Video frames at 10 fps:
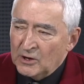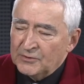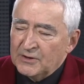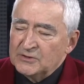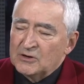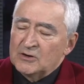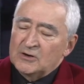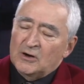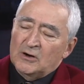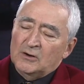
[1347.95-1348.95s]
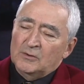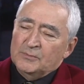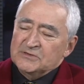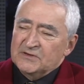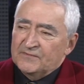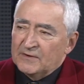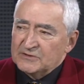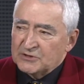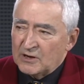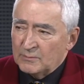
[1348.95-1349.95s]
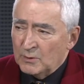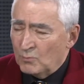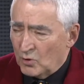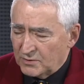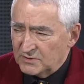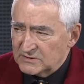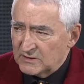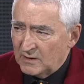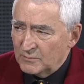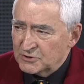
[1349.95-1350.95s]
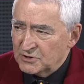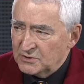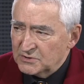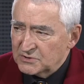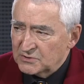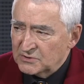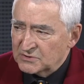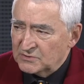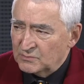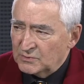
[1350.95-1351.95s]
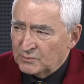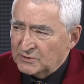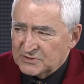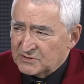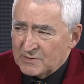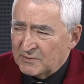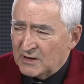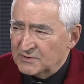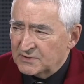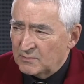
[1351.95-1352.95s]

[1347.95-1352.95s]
Are BC Ferries talking about more than slot machines? Is there something else